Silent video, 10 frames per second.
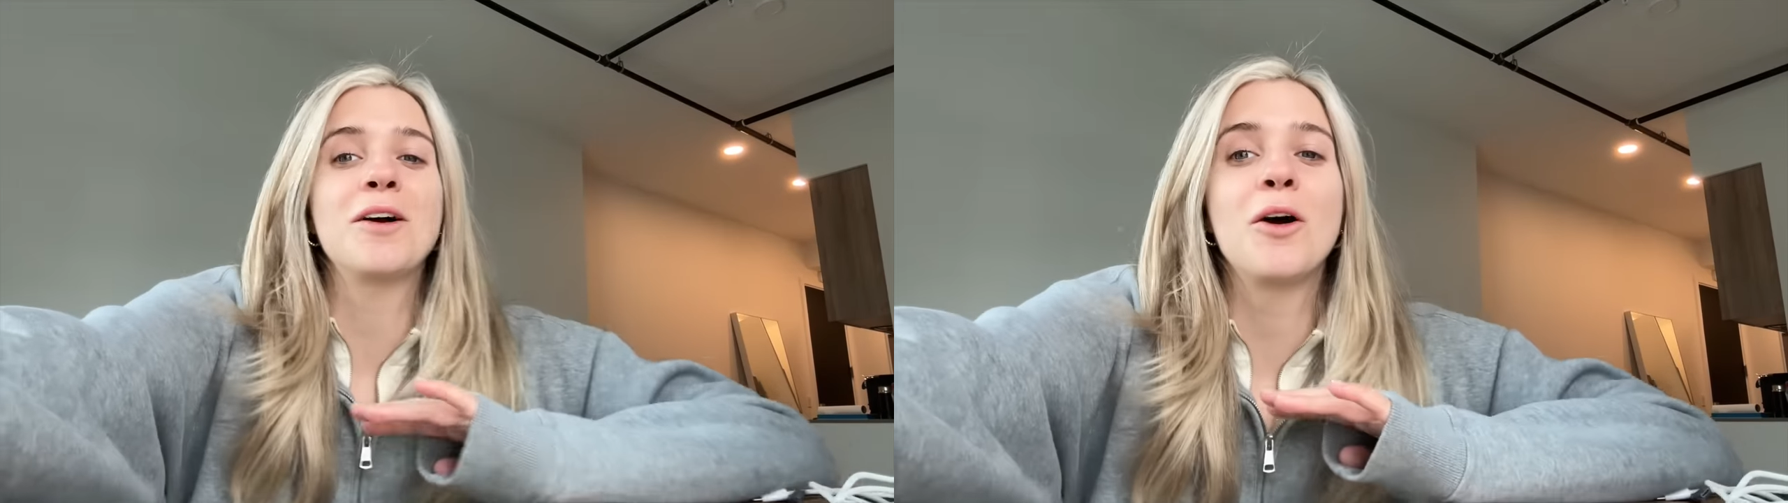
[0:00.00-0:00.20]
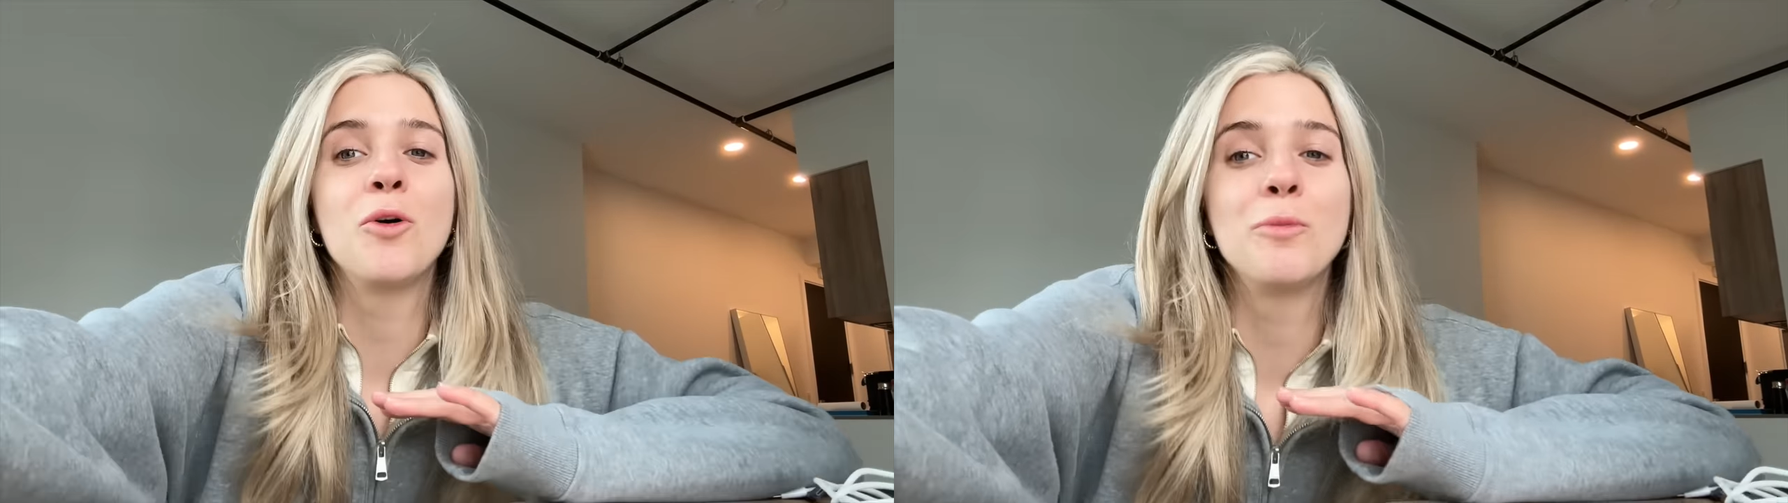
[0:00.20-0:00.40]

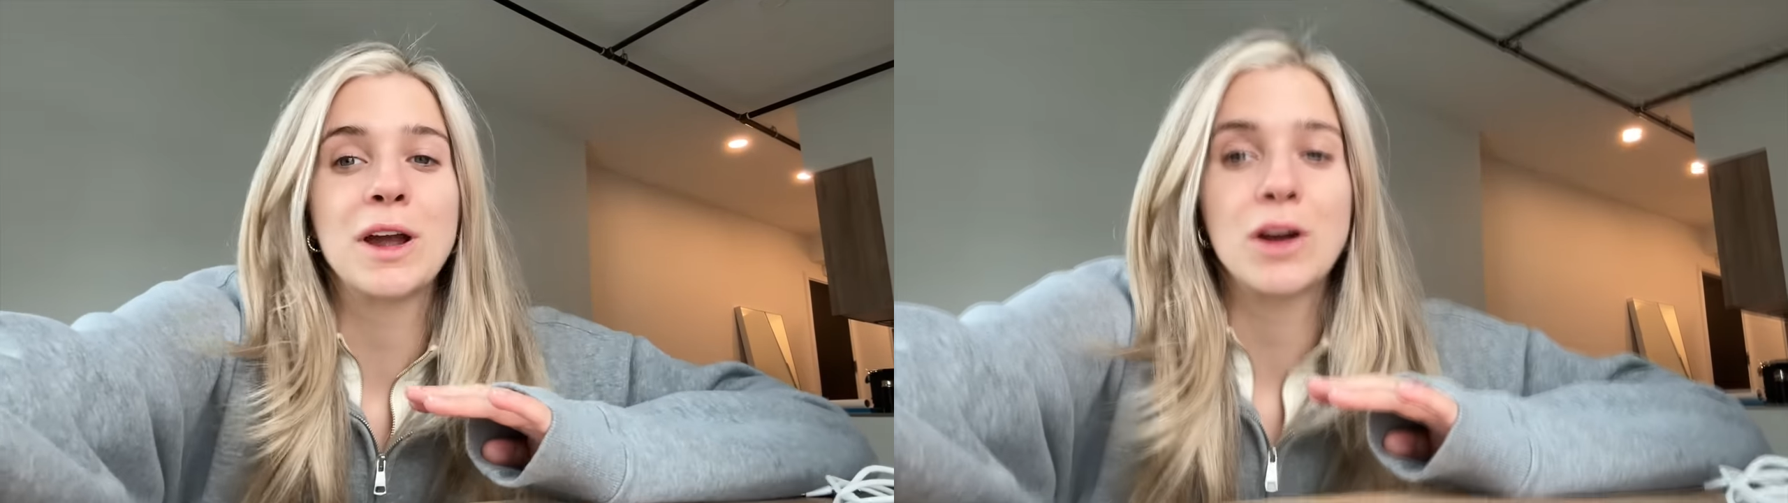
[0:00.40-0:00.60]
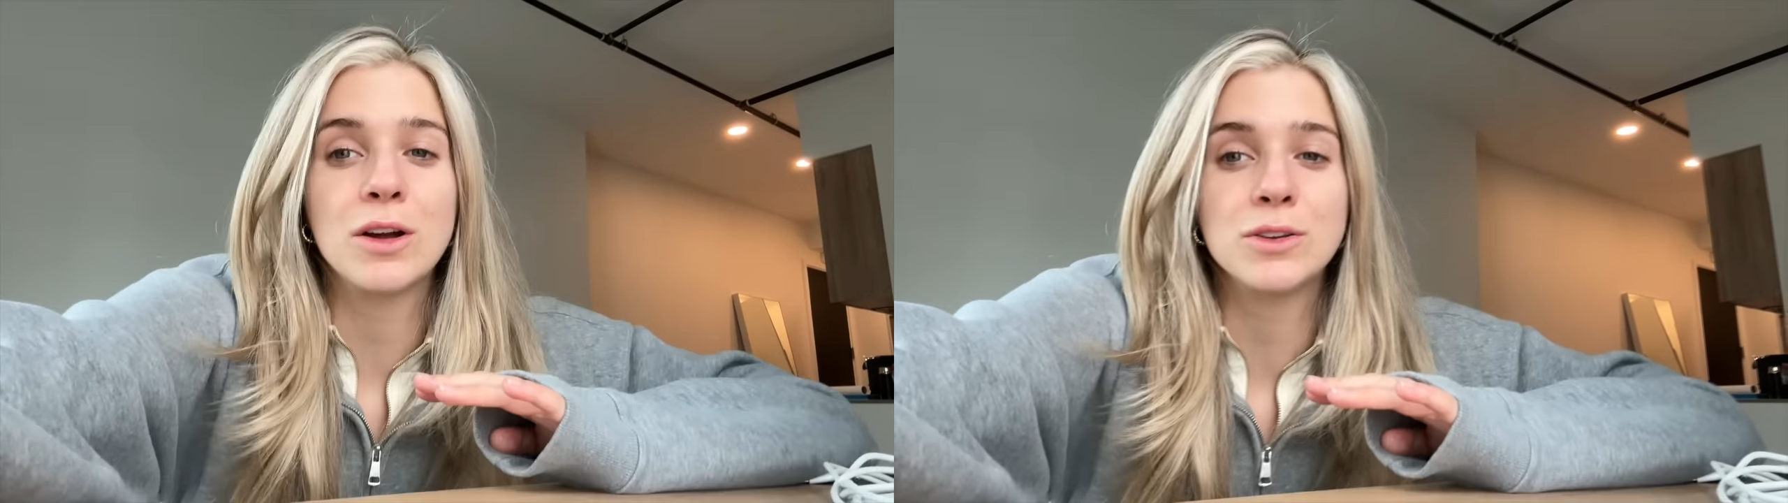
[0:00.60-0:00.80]
Oh my
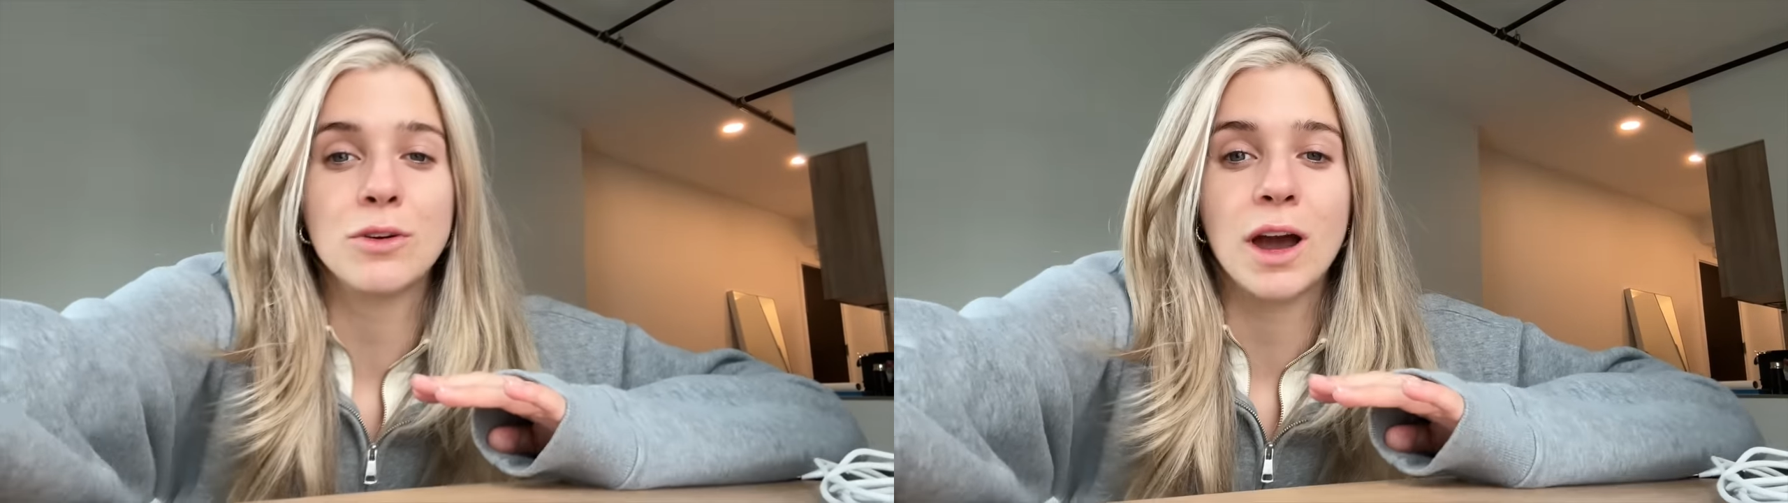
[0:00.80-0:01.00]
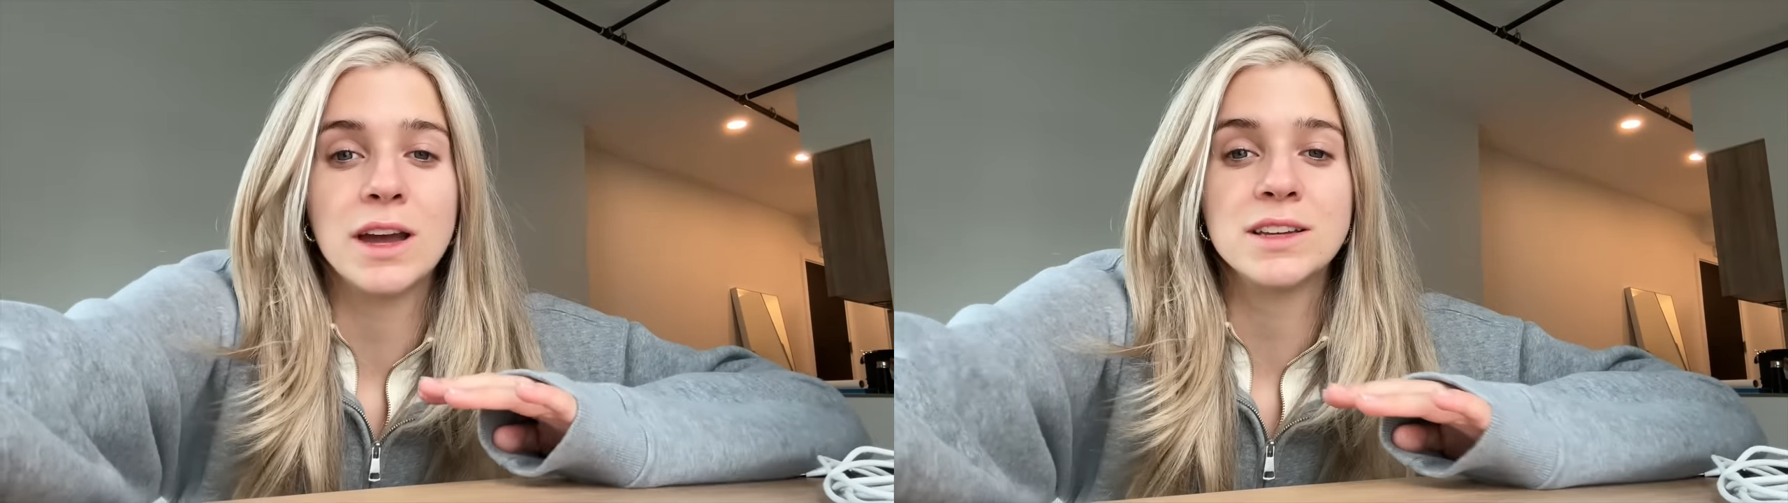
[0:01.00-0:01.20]
God, you
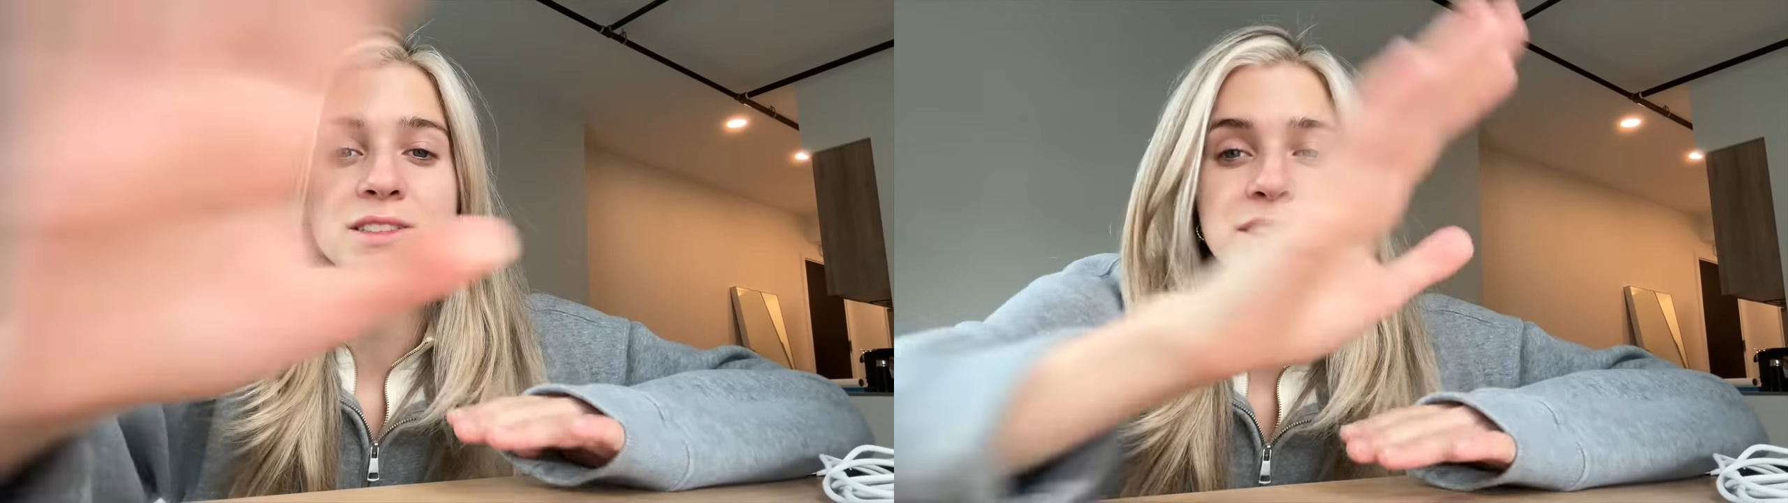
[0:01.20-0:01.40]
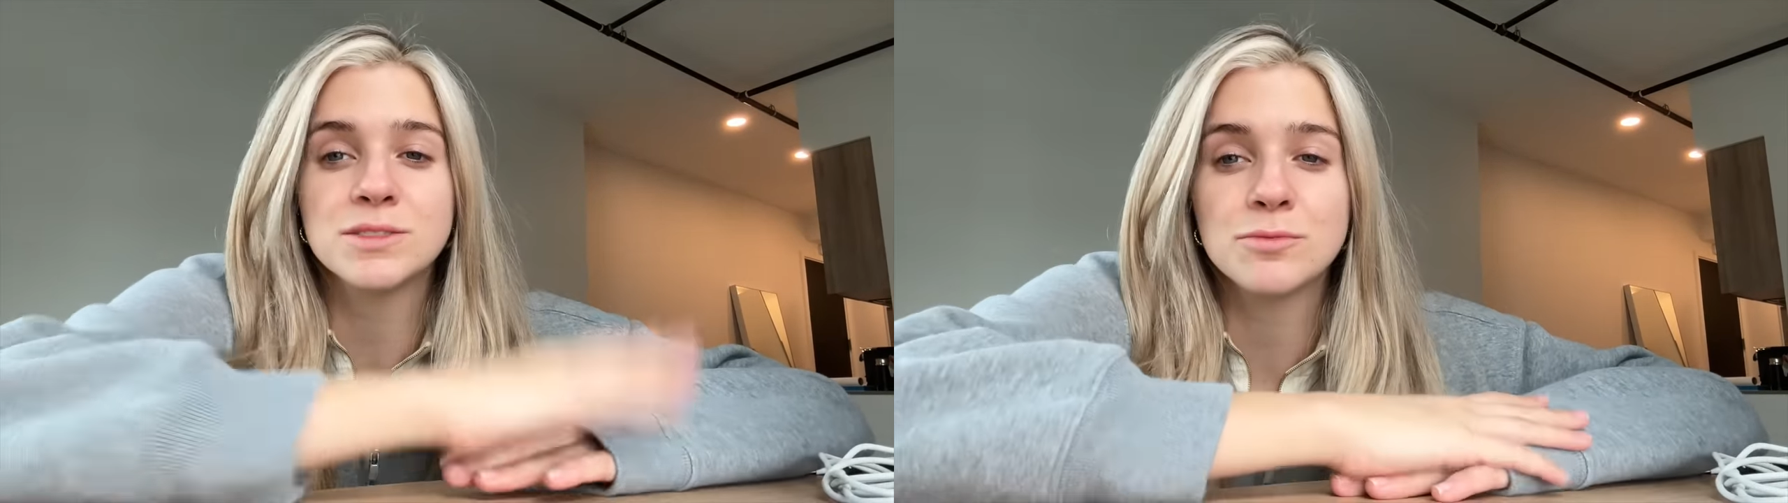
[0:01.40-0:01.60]

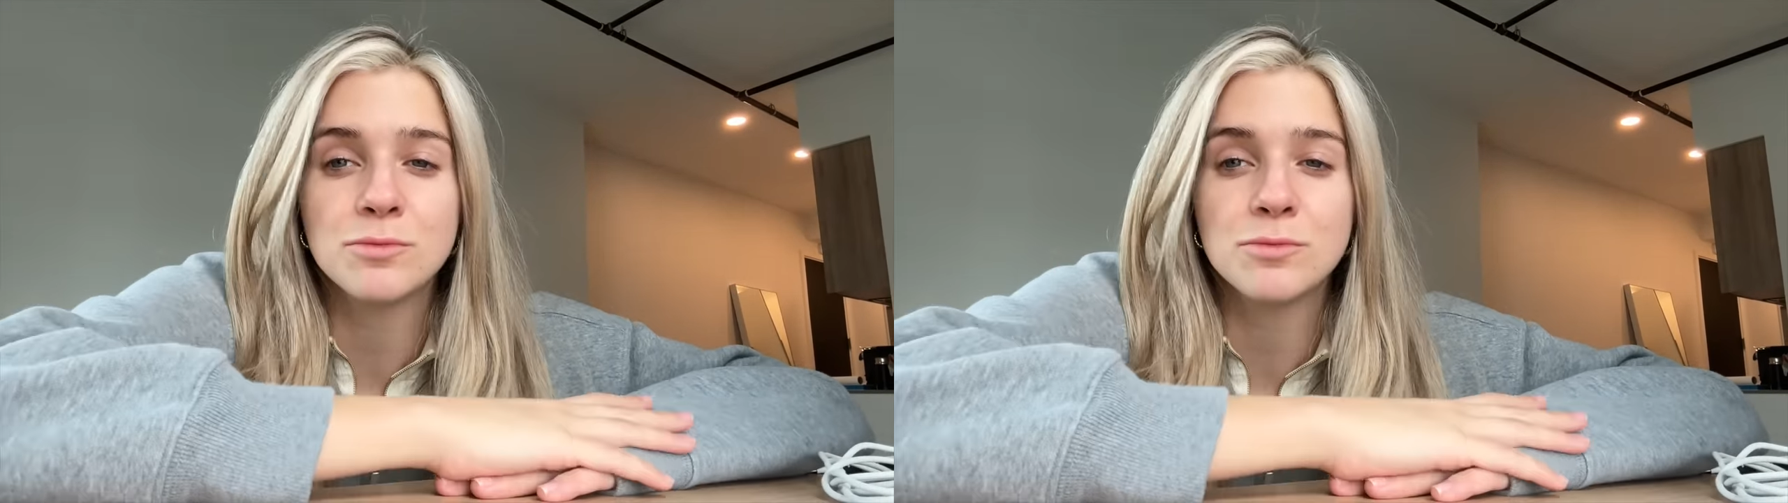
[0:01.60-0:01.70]
guys.